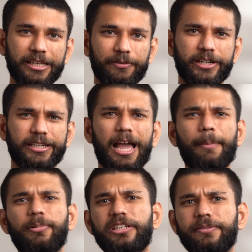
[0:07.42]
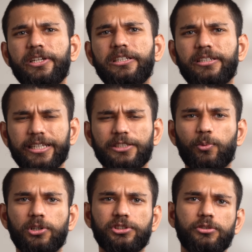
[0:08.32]
event, Apple revealed the next
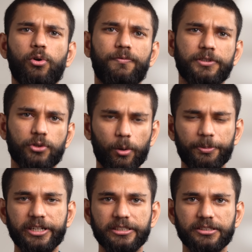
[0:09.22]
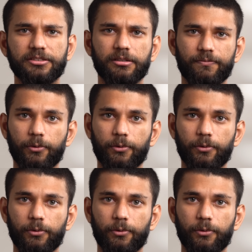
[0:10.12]
version of its operating system